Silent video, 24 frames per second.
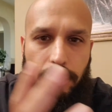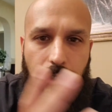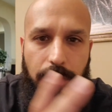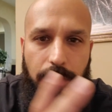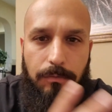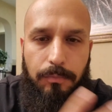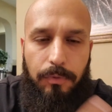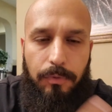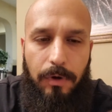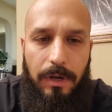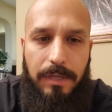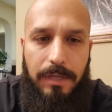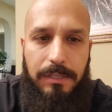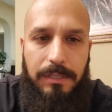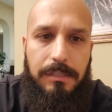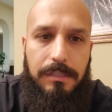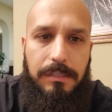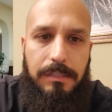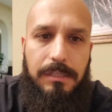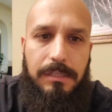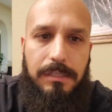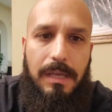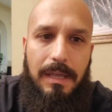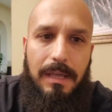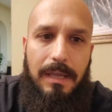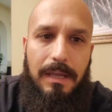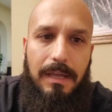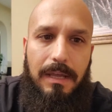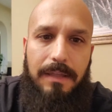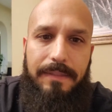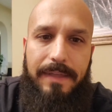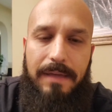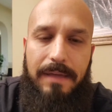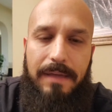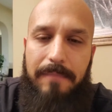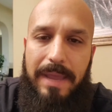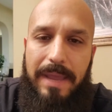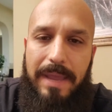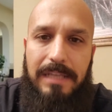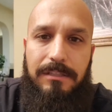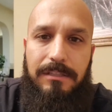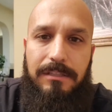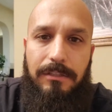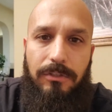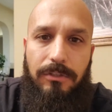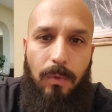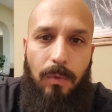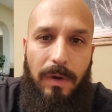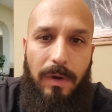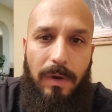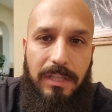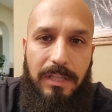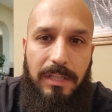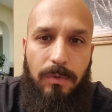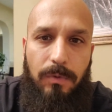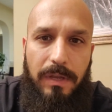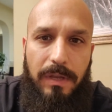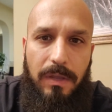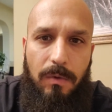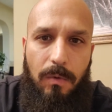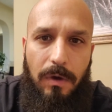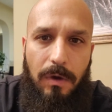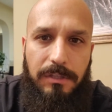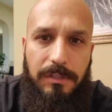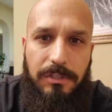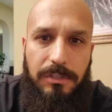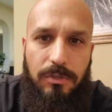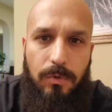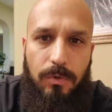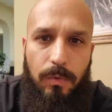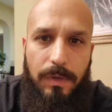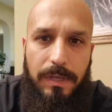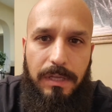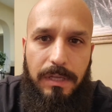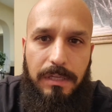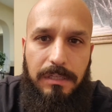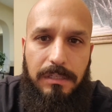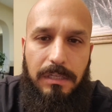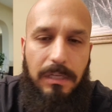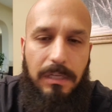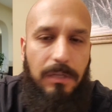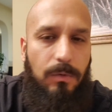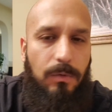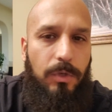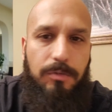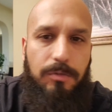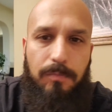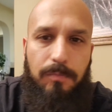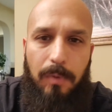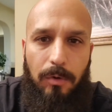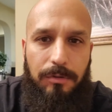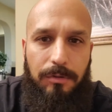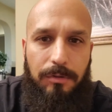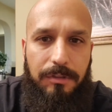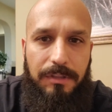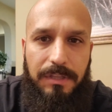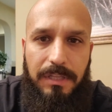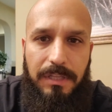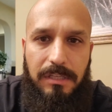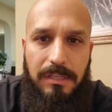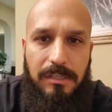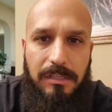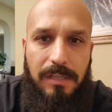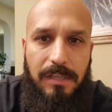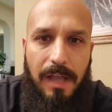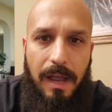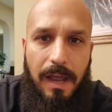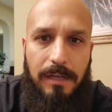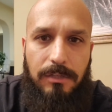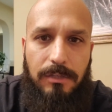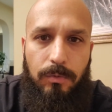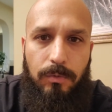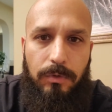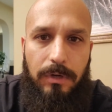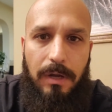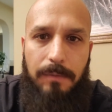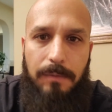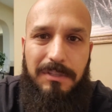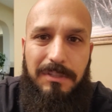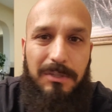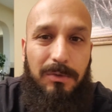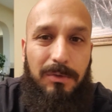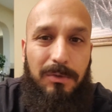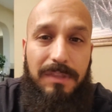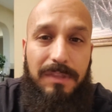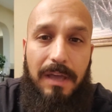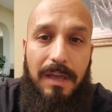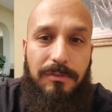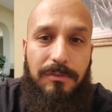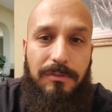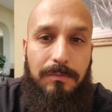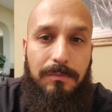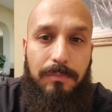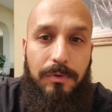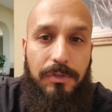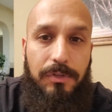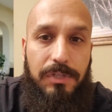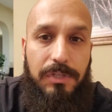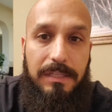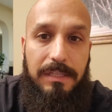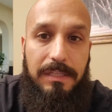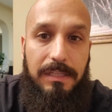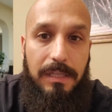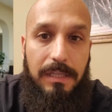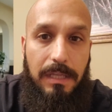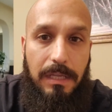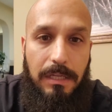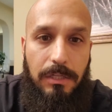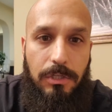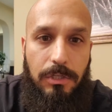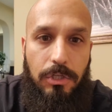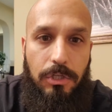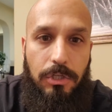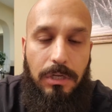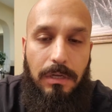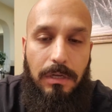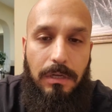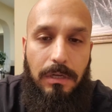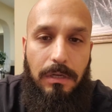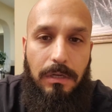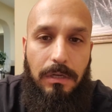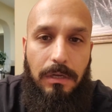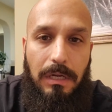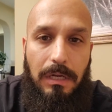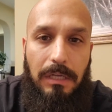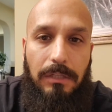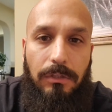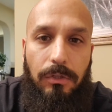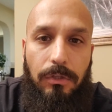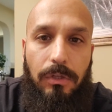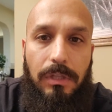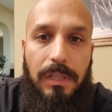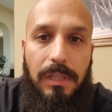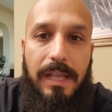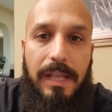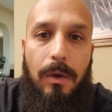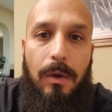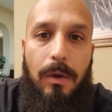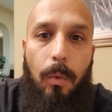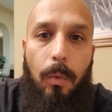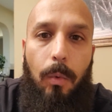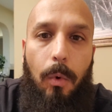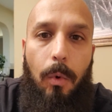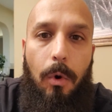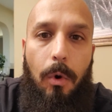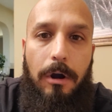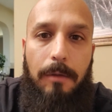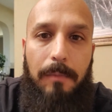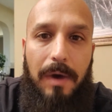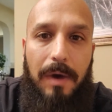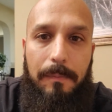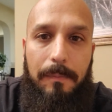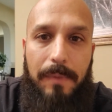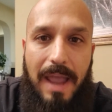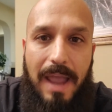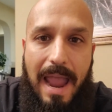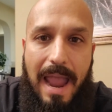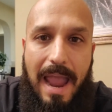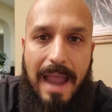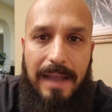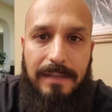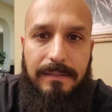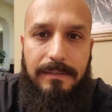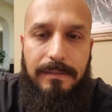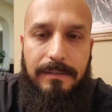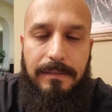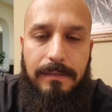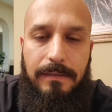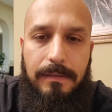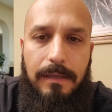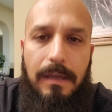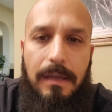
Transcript: in prices that makes the 2021 squeeze, in which both of these stocks were up 2,000% each, look like a warm-up act.